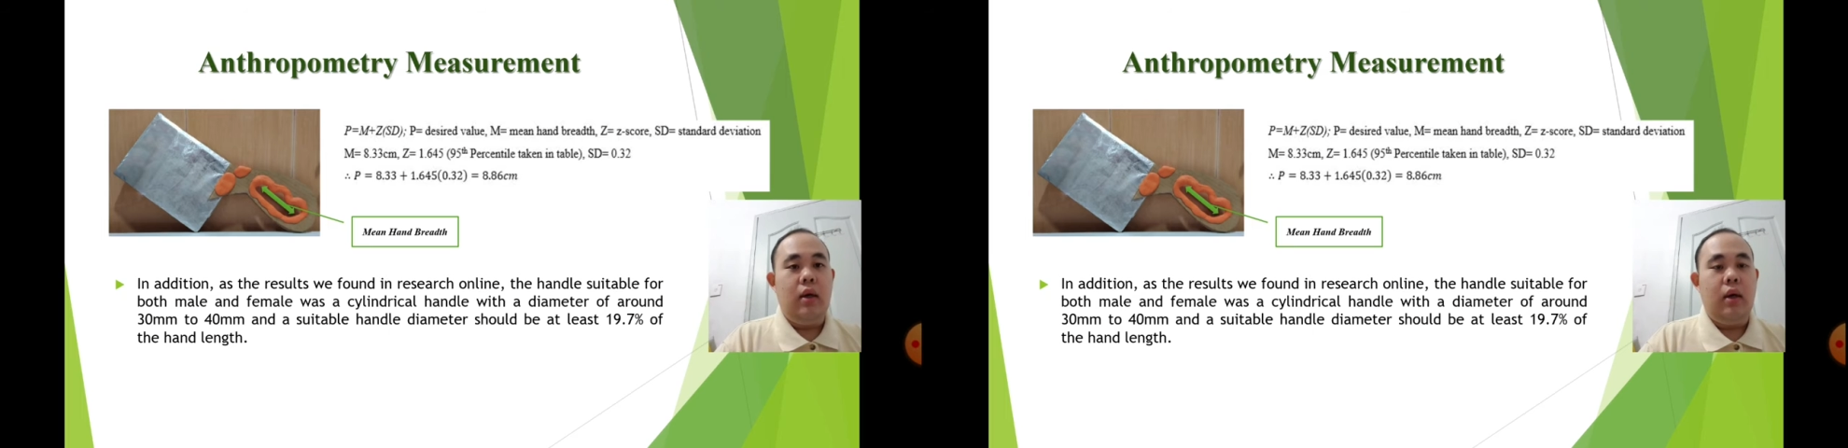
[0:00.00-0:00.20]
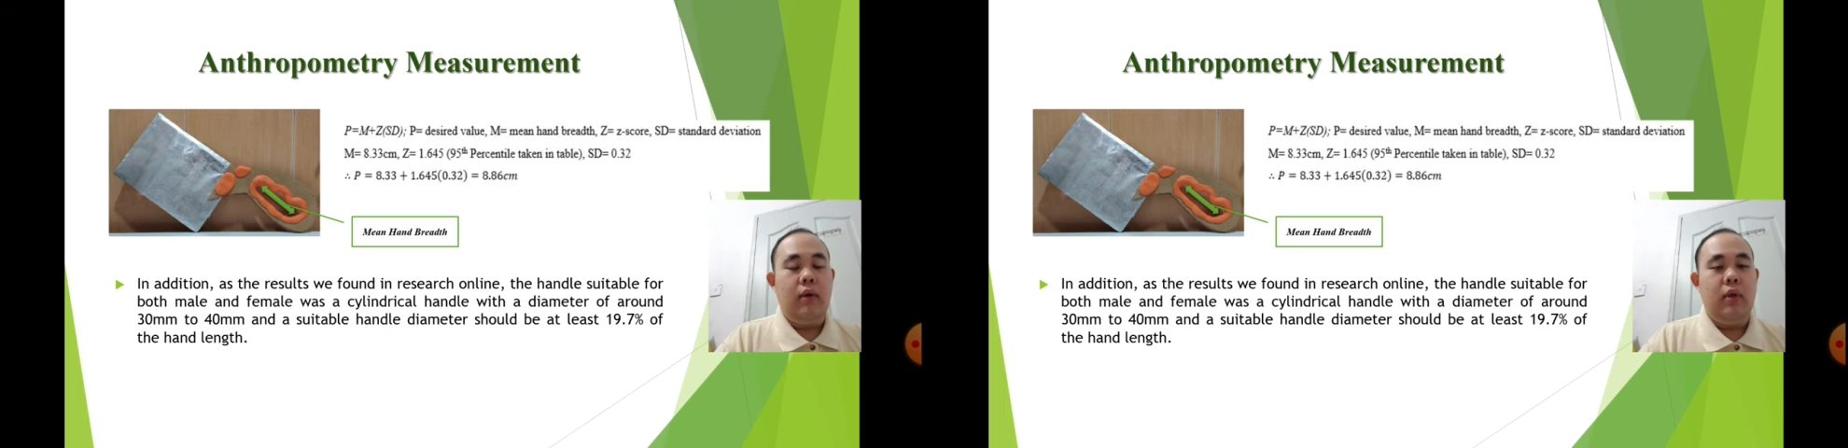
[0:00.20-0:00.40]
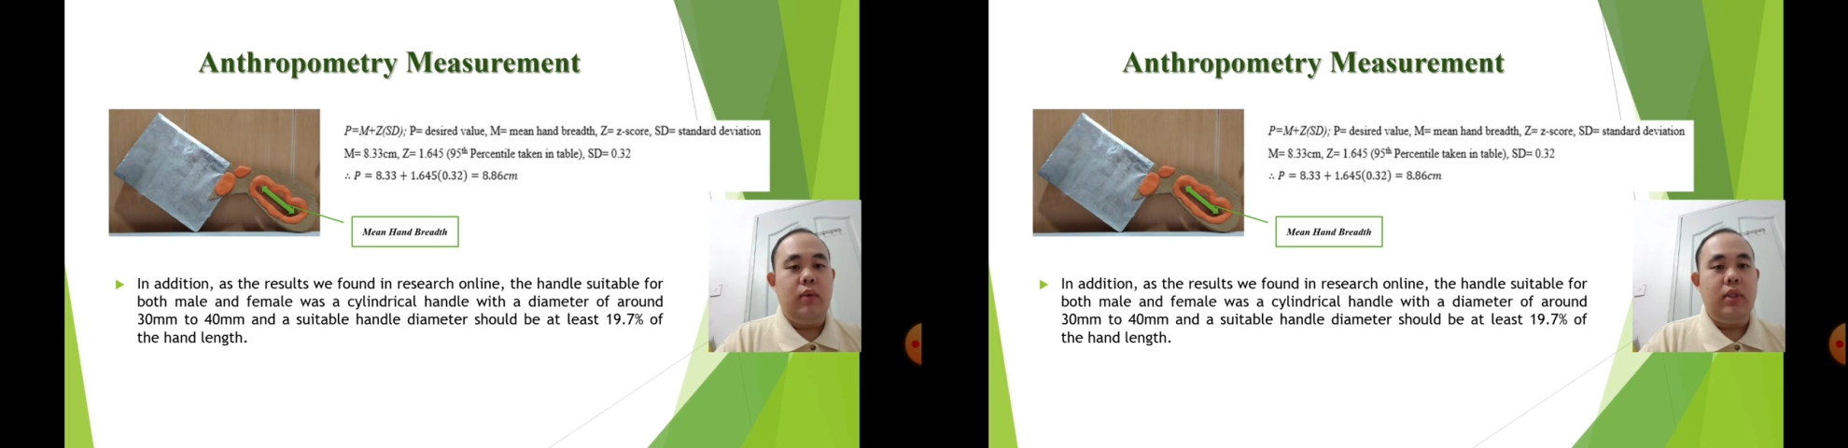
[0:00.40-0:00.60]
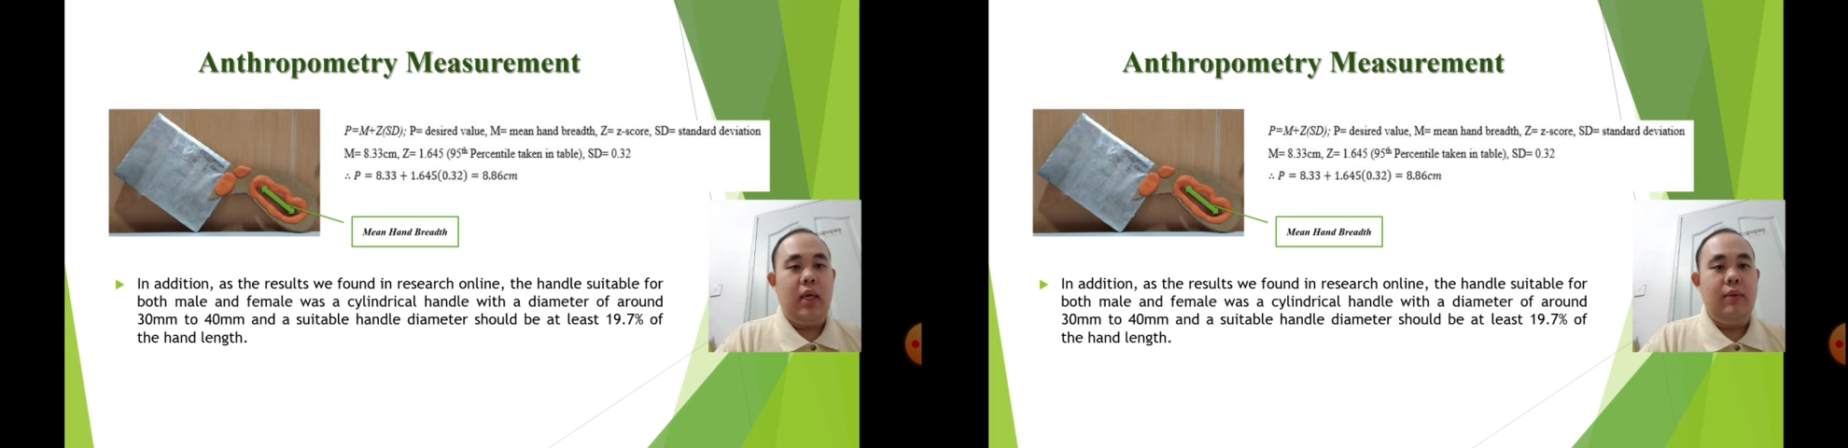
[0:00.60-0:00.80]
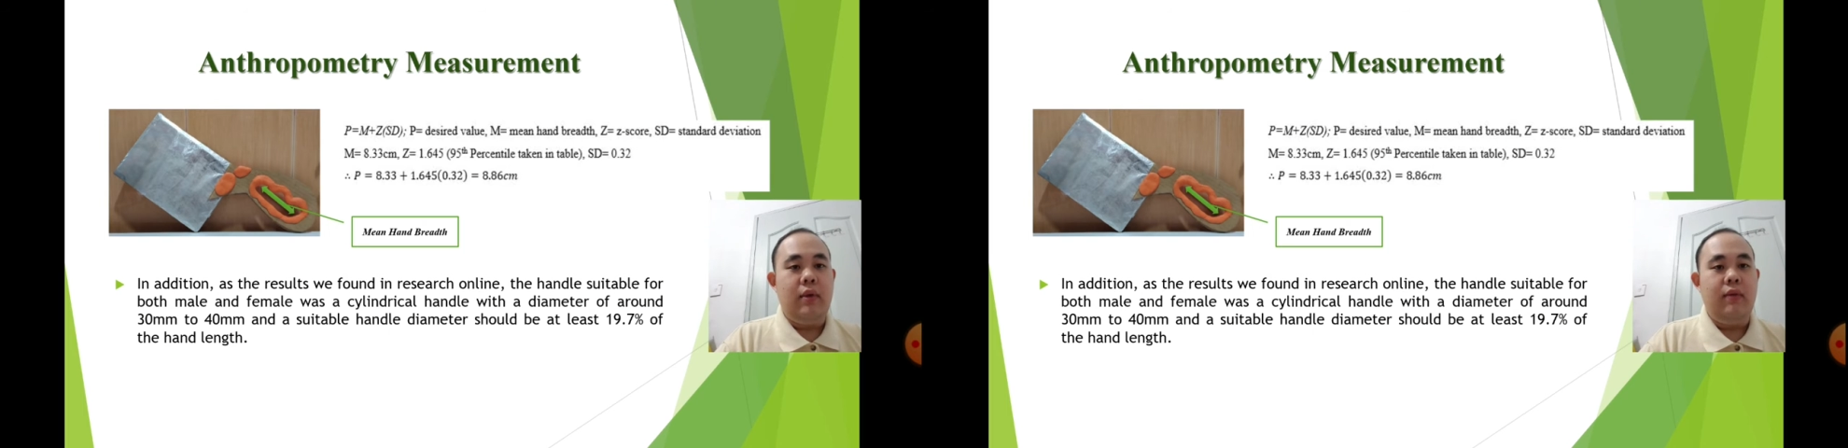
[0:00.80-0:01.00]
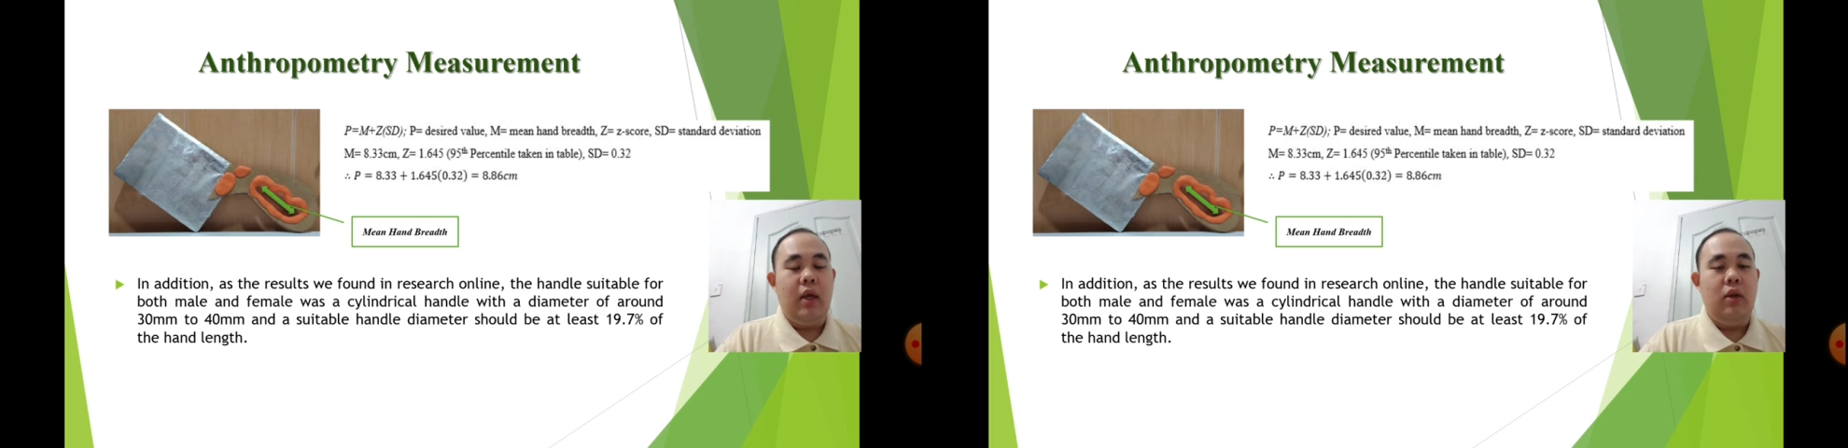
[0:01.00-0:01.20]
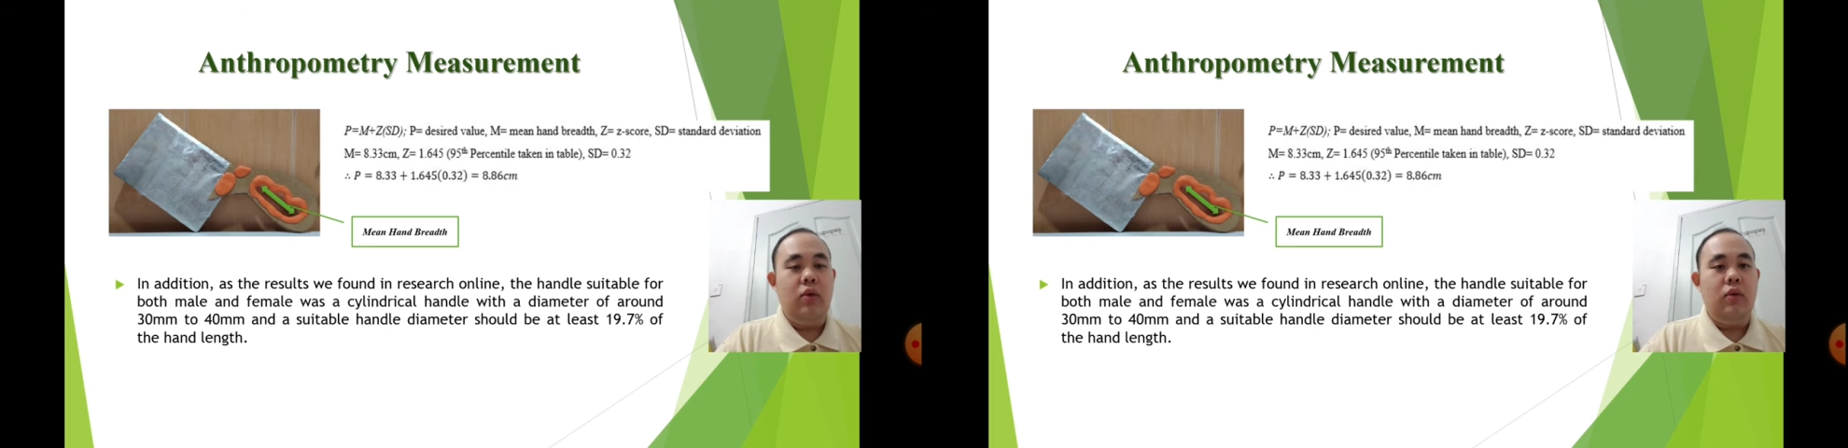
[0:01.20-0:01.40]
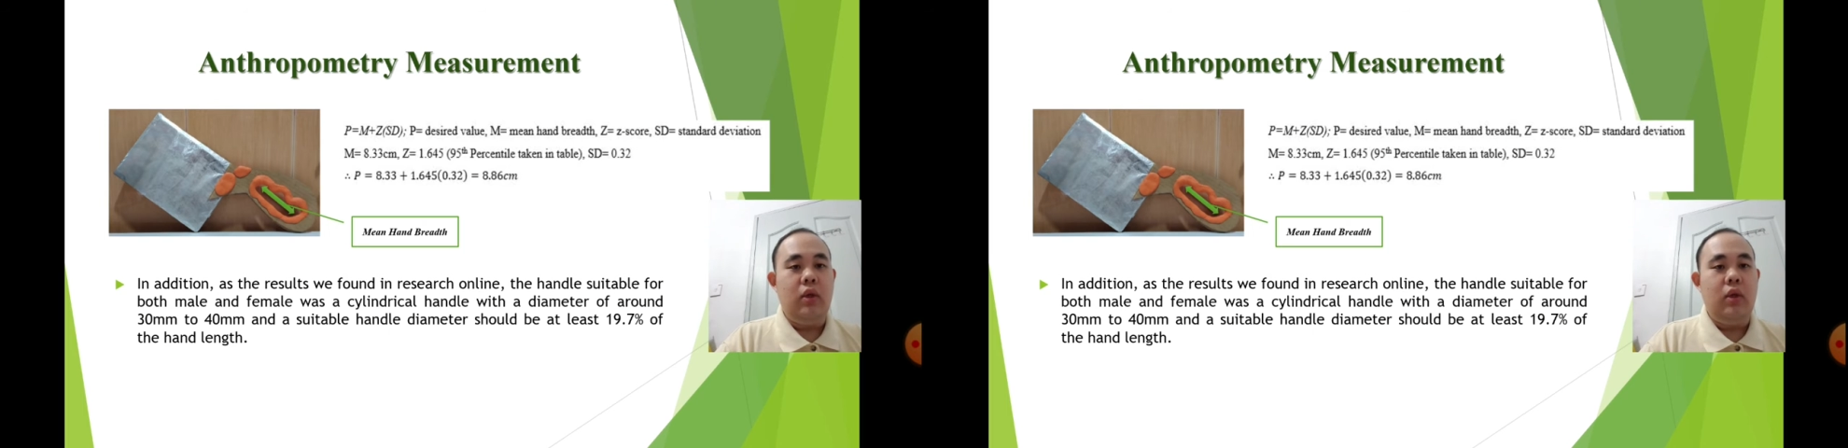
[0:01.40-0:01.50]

after we sub in the value